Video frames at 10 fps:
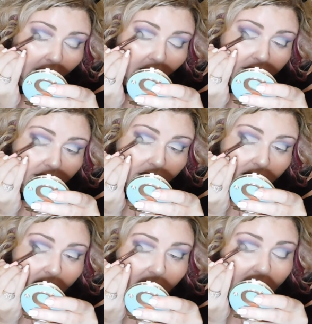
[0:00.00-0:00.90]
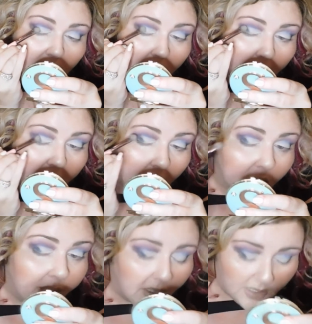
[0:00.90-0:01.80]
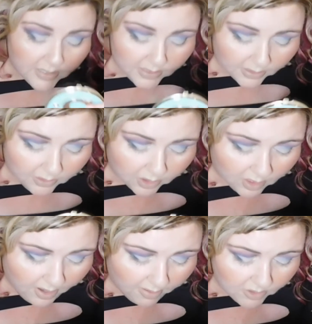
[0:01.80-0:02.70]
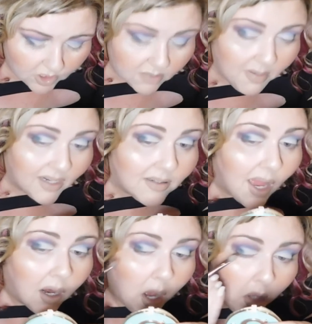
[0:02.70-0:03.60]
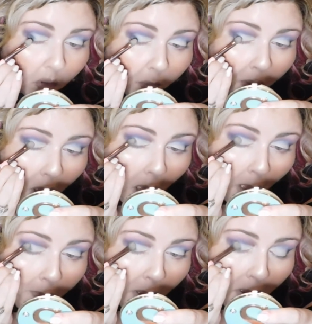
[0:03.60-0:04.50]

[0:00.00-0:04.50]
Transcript: guys. See when you put that little bit of concealer, how it just makes that color pop.